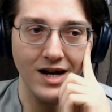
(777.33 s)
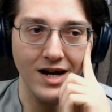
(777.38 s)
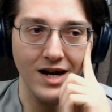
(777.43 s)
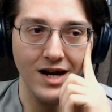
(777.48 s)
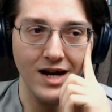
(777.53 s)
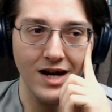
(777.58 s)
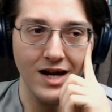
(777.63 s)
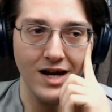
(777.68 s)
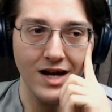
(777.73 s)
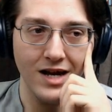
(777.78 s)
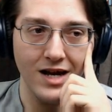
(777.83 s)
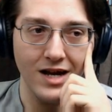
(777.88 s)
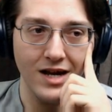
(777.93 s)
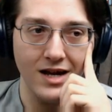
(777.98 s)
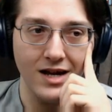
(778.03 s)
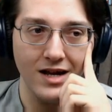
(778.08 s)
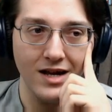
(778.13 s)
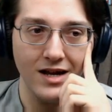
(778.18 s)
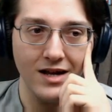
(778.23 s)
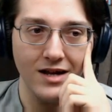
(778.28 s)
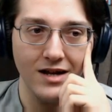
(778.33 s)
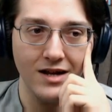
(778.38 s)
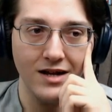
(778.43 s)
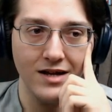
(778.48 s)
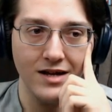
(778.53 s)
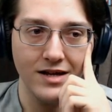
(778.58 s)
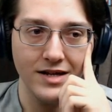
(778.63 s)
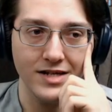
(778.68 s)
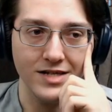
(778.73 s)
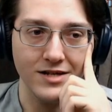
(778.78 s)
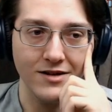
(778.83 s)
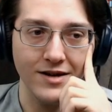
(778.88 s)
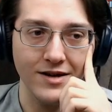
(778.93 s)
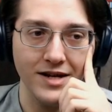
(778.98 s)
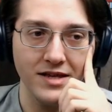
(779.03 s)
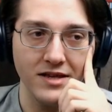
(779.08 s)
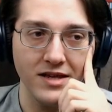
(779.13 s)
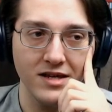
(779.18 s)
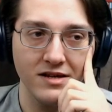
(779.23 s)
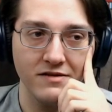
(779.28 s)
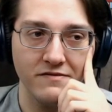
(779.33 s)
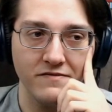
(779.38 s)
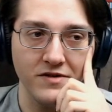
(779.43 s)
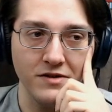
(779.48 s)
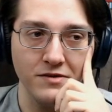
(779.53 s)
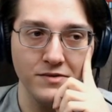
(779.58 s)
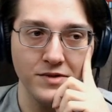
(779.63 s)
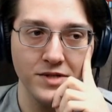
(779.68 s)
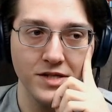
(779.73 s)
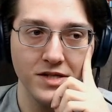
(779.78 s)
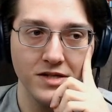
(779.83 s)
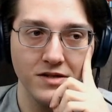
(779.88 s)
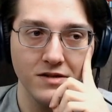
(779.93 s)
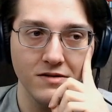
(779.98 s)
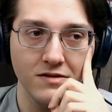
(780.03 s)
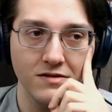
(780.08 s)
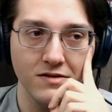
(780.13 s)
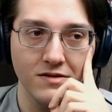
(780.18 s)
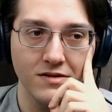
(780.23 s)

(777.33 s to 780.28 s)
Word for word: Uh, is there anything of use